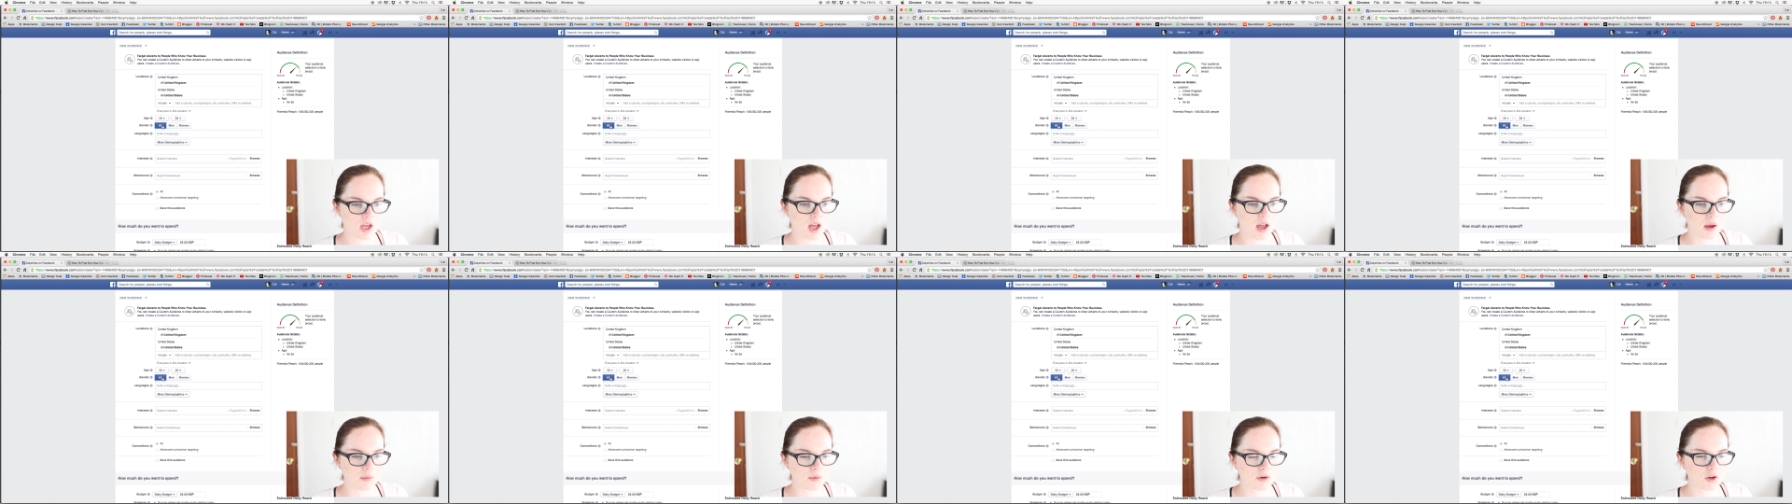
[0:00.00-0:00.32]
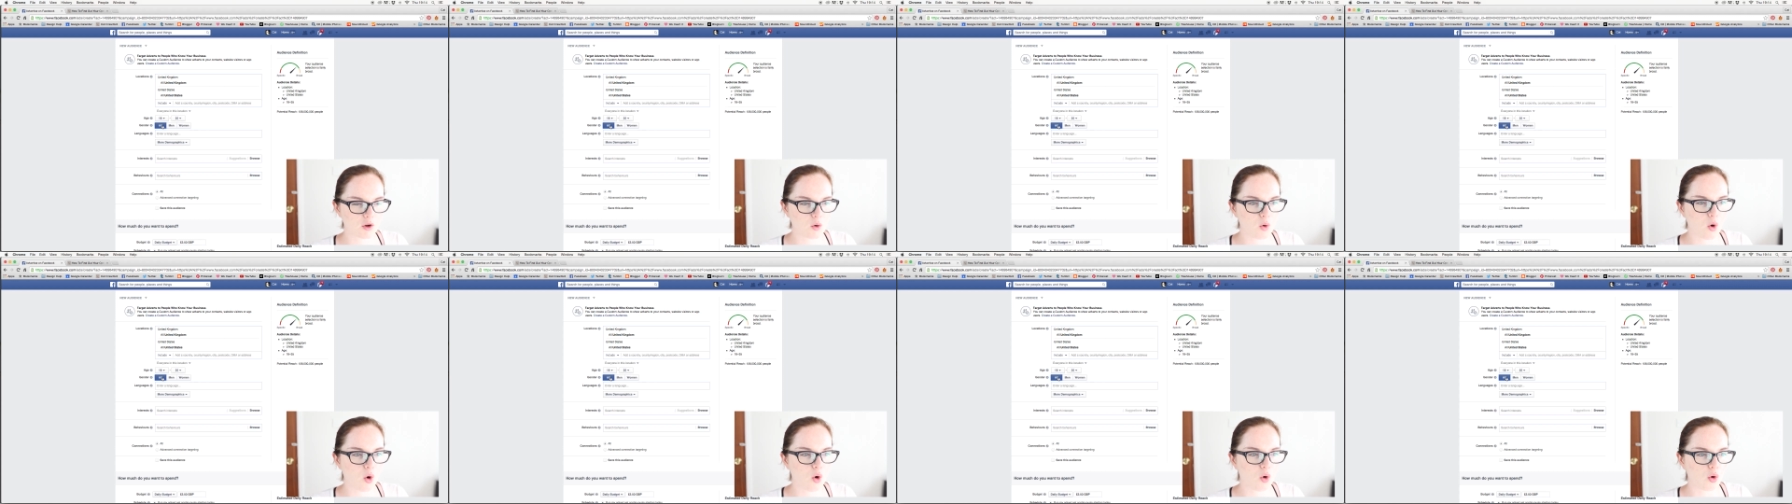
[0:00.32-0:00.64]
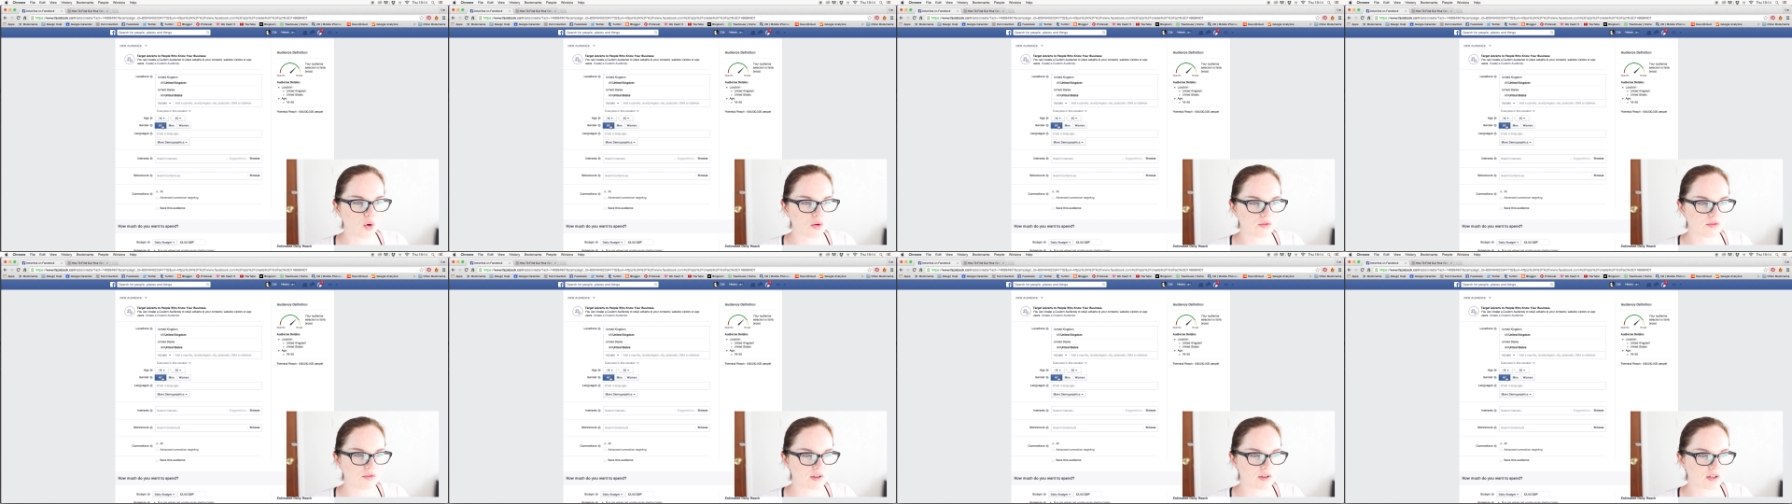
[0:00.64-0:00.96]
I'm going to go
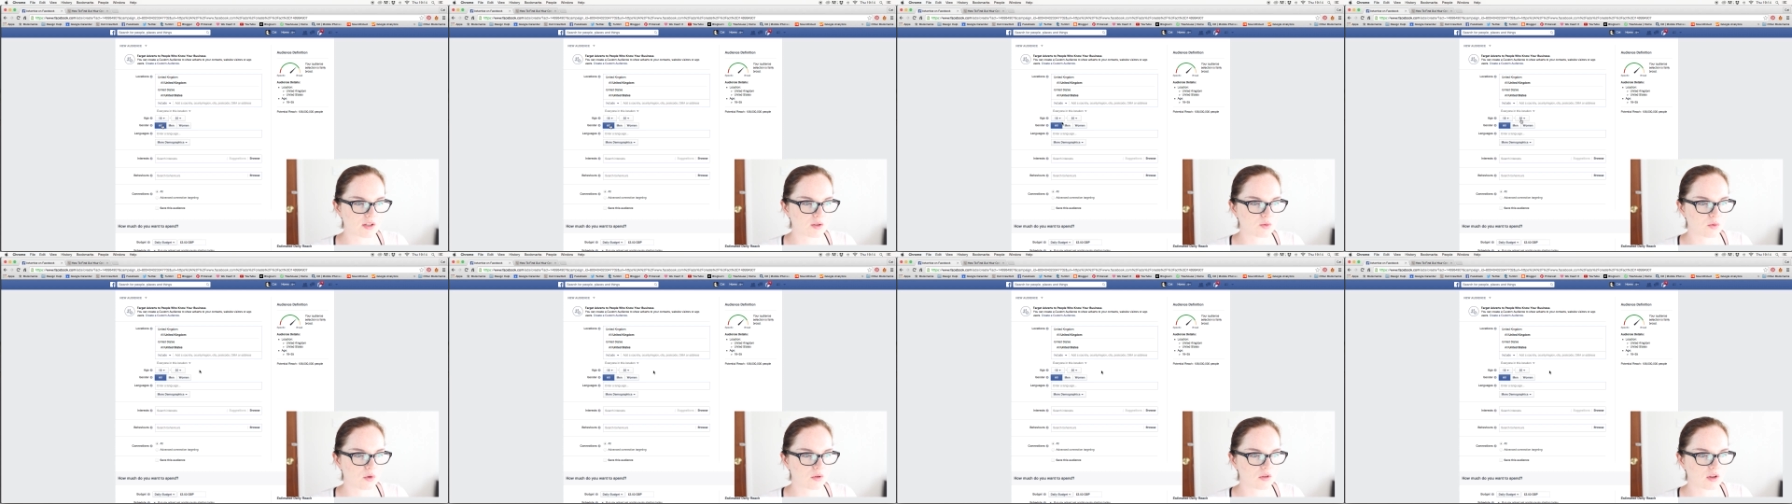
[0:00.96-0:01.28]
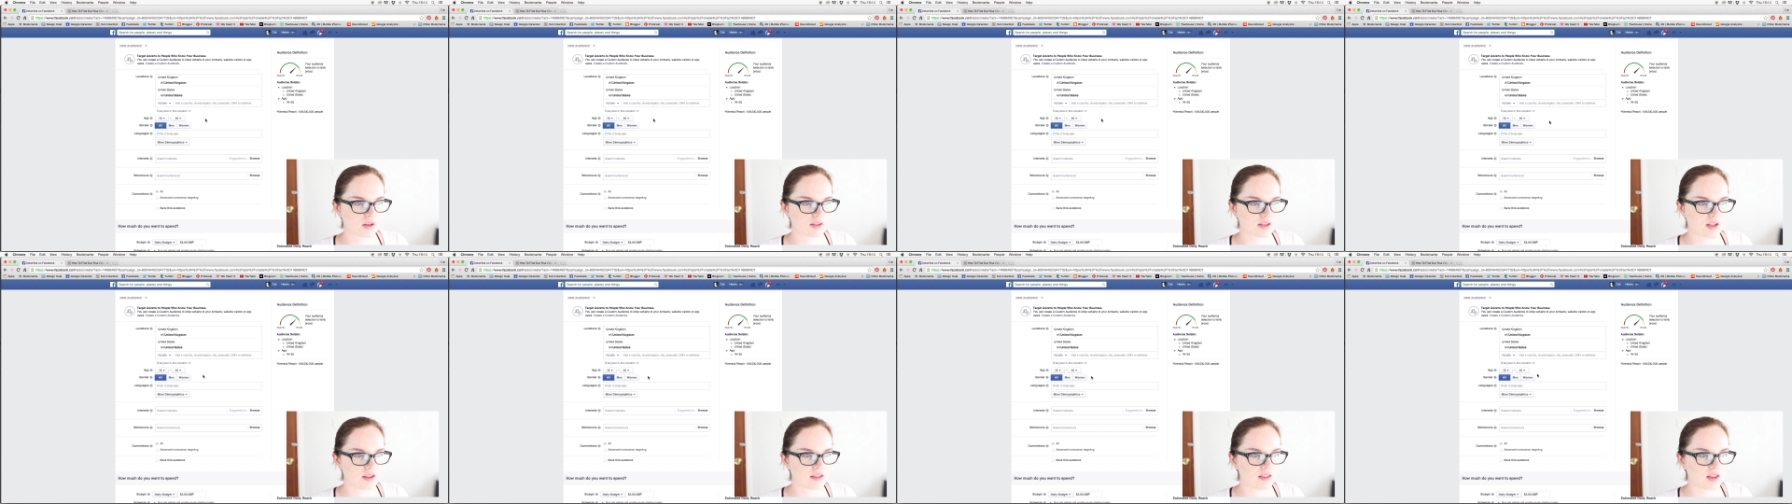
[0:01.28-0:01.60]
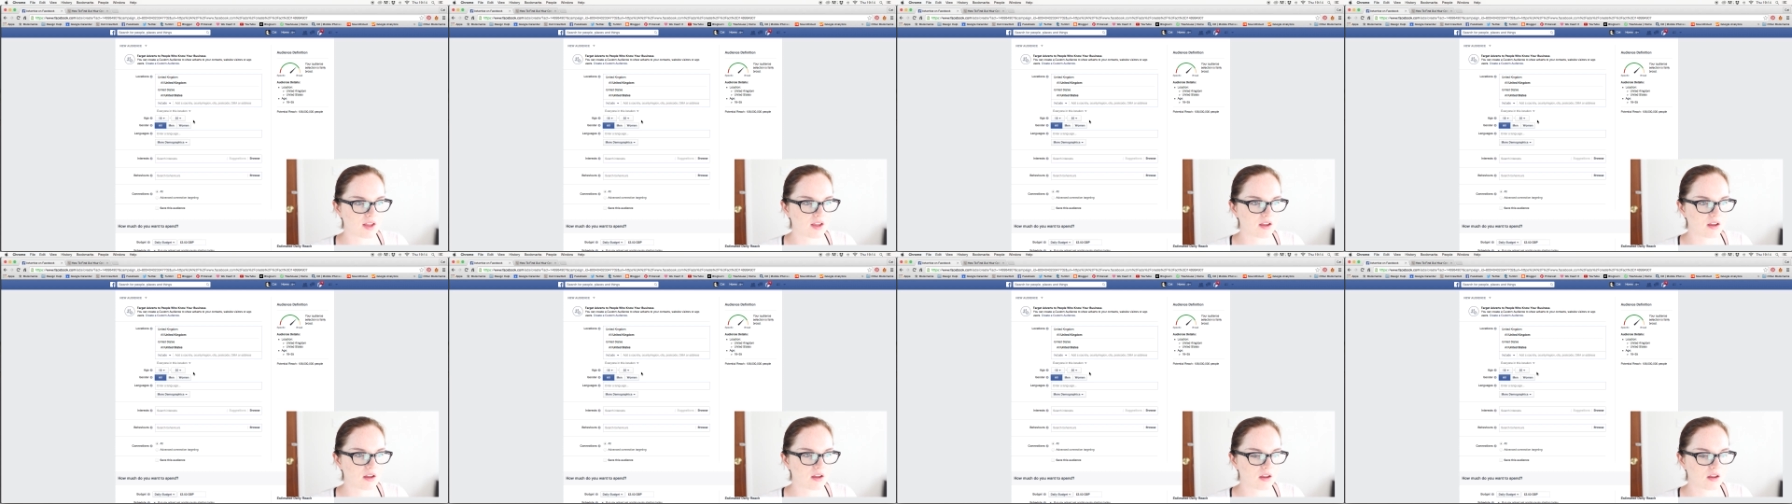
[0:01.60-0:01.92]
all for this one, because I
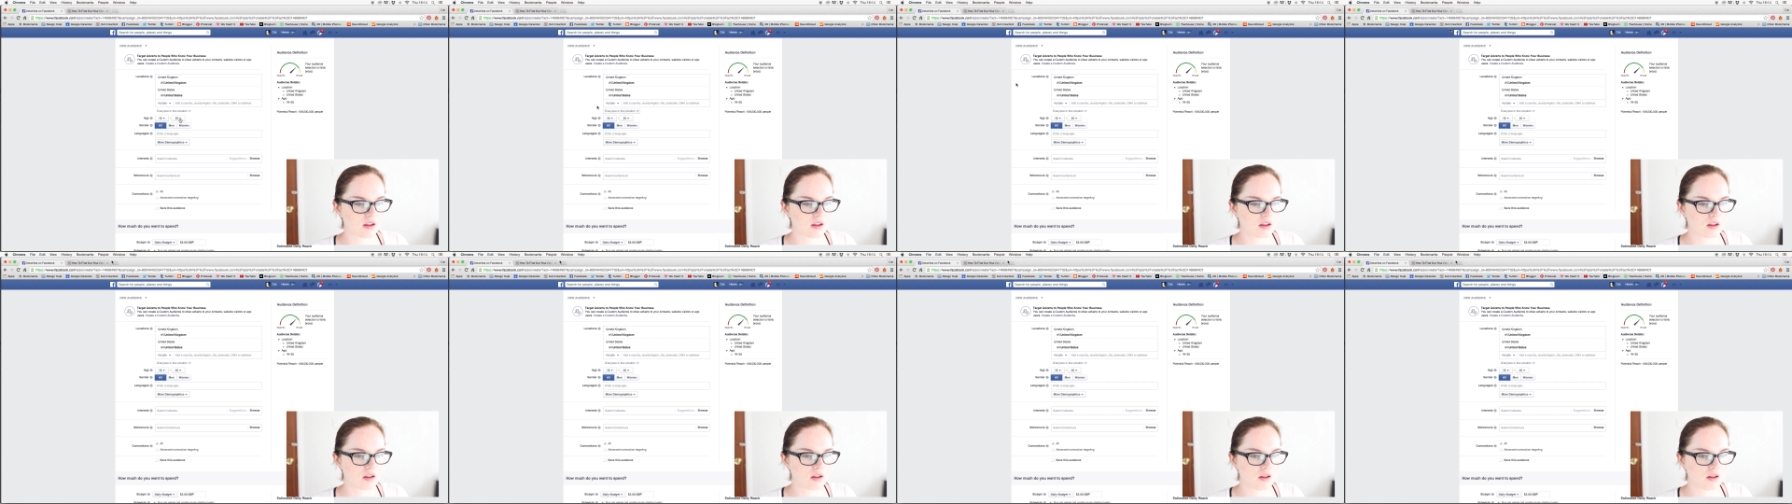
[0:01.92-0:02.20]
think